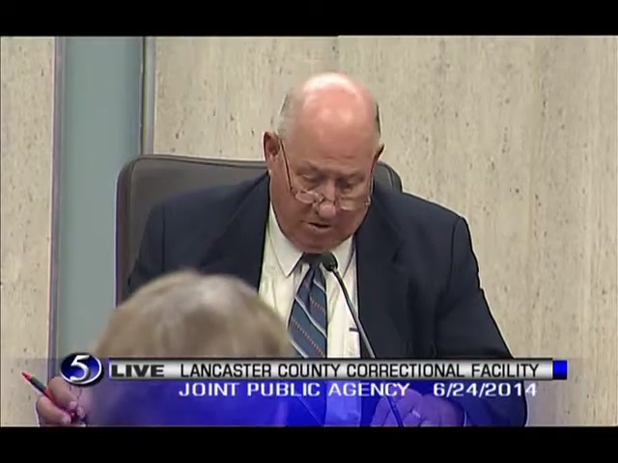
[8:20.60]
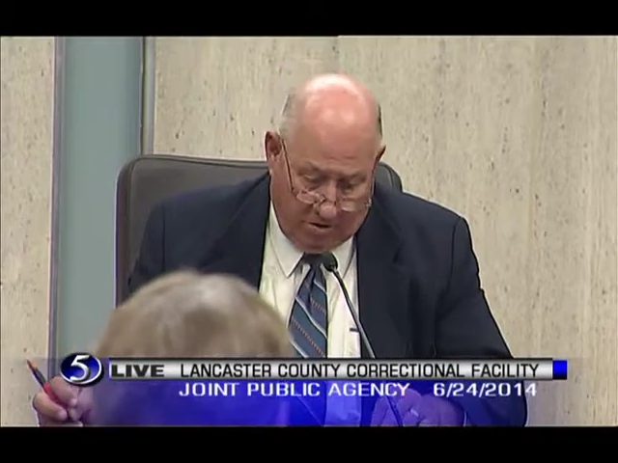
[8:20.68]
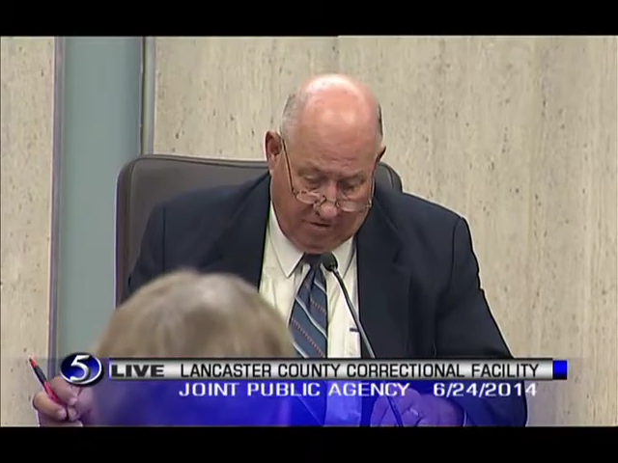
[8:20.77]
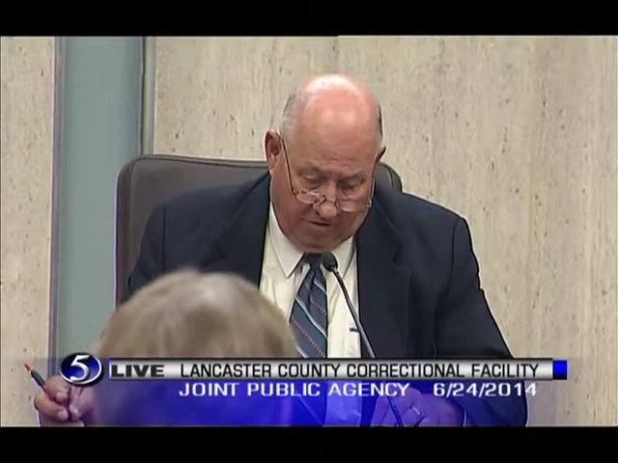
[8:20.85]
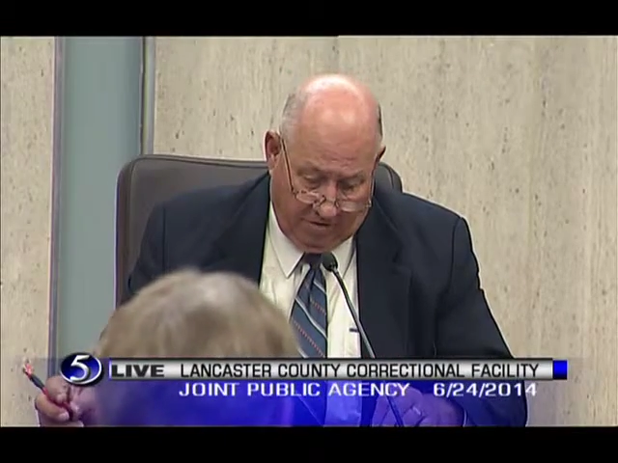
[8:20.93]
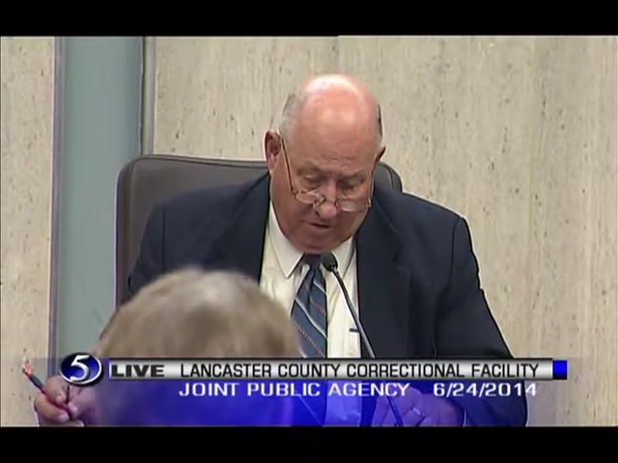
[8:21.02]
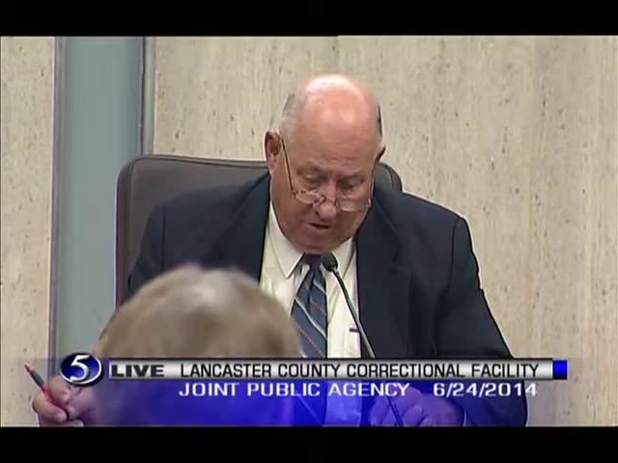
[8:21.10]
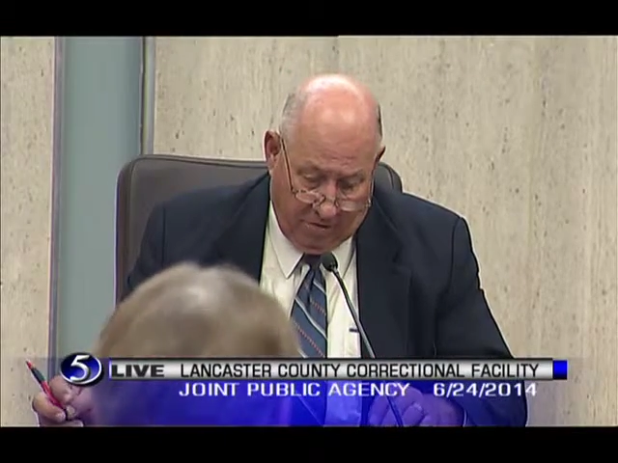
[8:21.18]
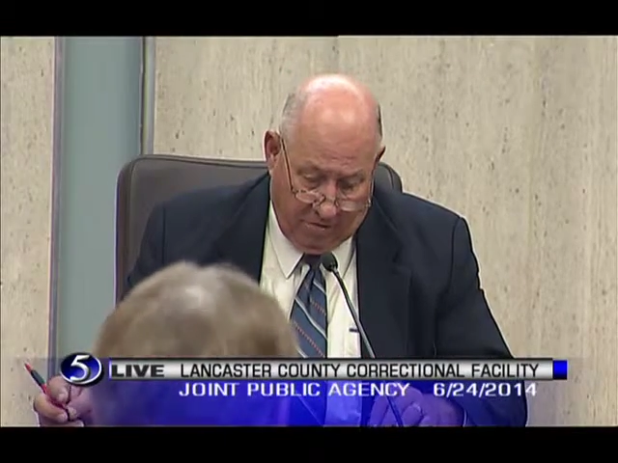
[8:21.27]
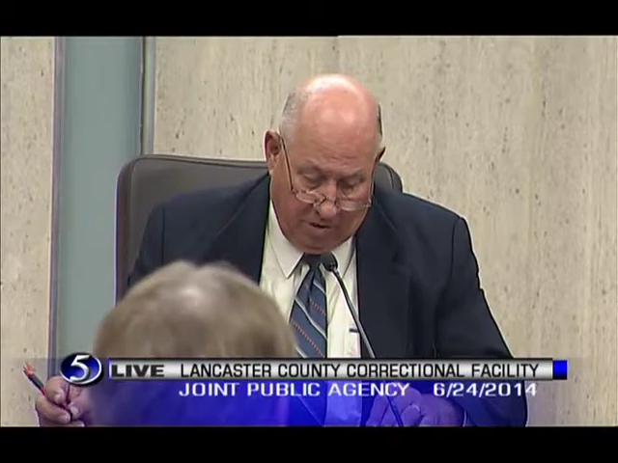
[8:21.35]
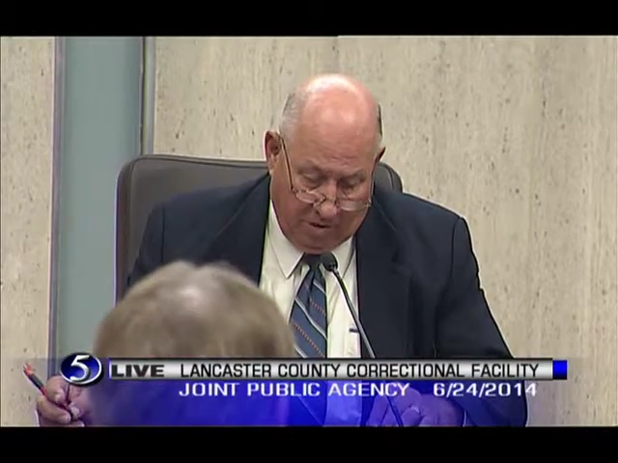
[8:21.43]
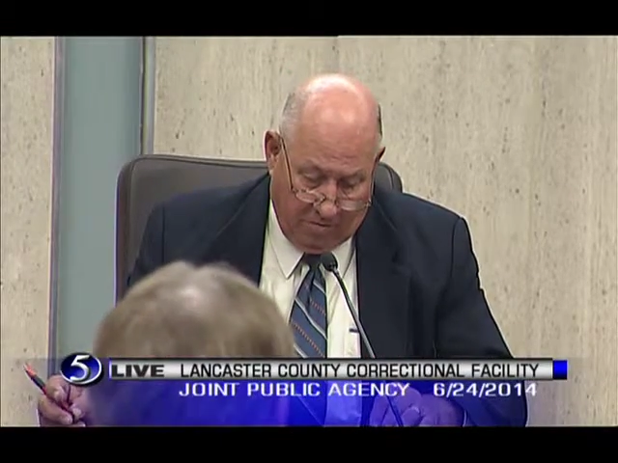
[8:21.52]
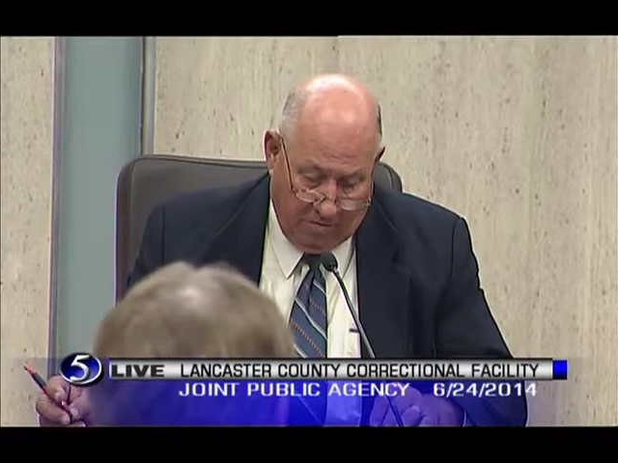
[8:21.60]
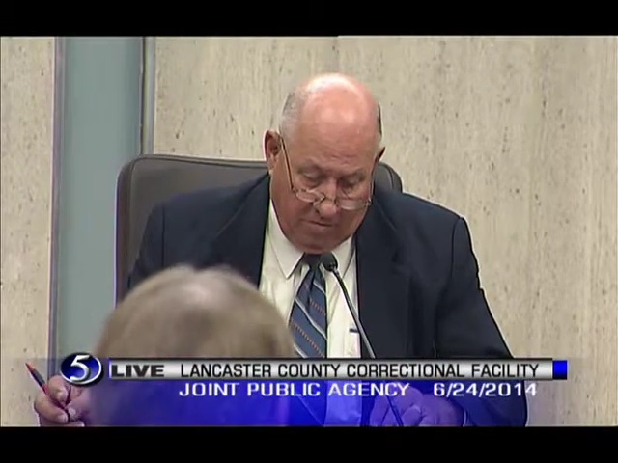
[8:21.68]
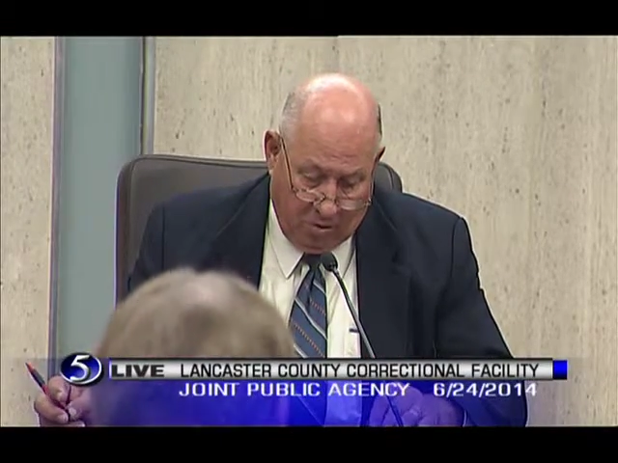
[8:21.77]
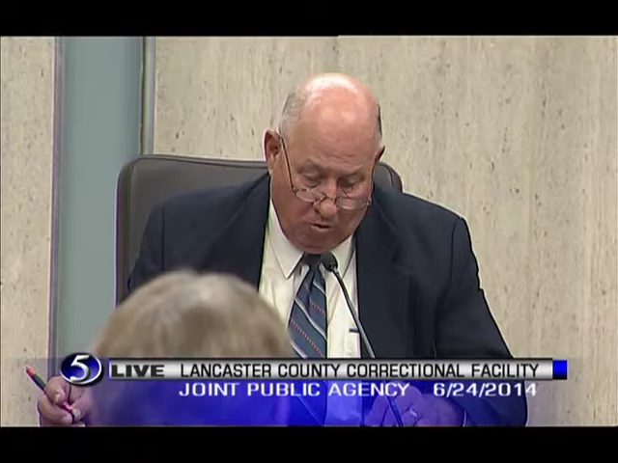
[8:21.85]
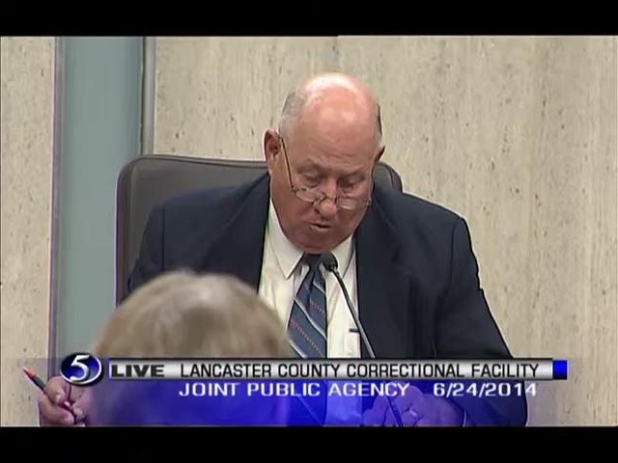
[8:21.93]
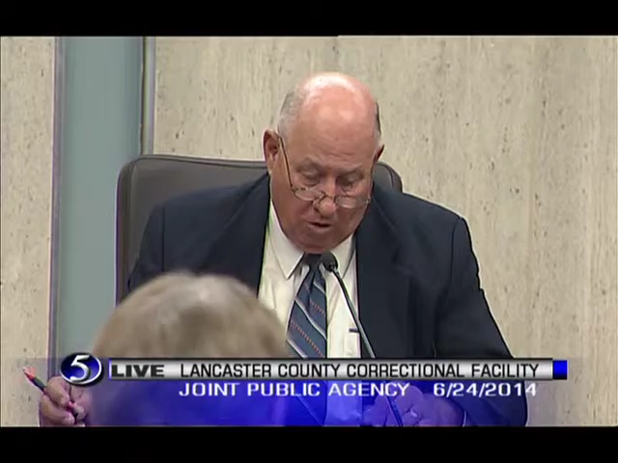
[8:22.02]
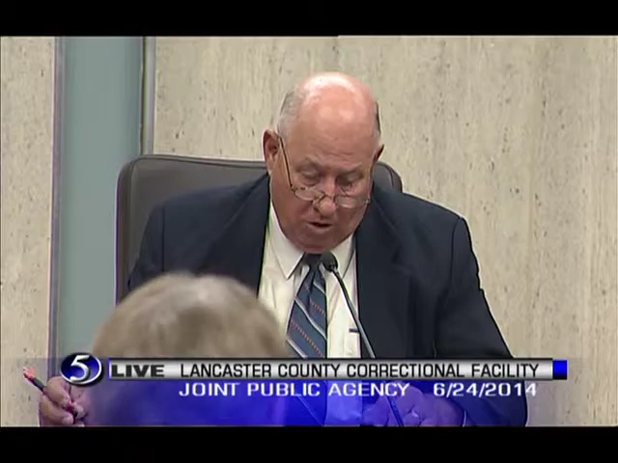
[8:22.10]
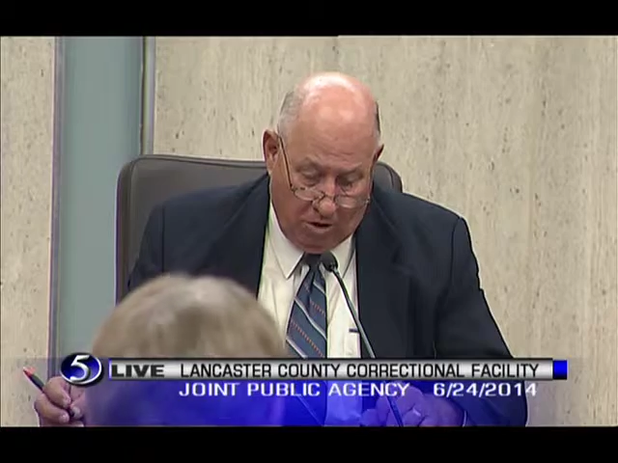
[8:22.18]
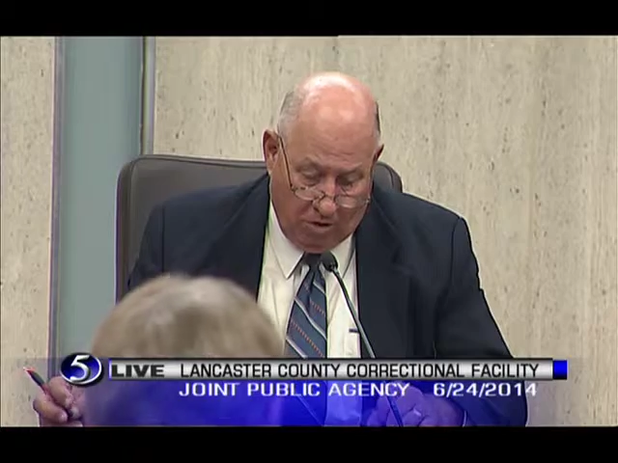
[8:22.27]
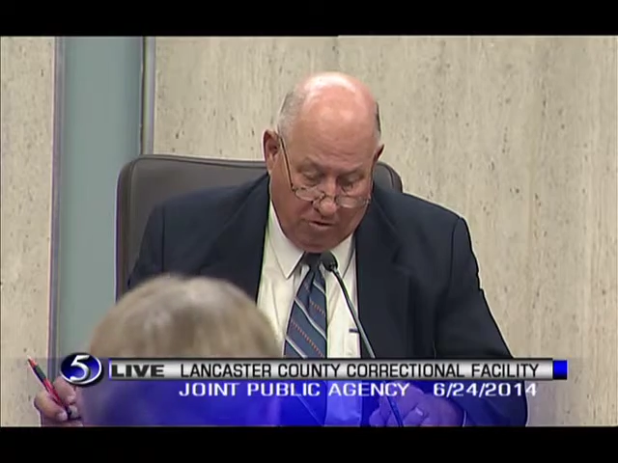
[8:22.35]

If not, we have a motion and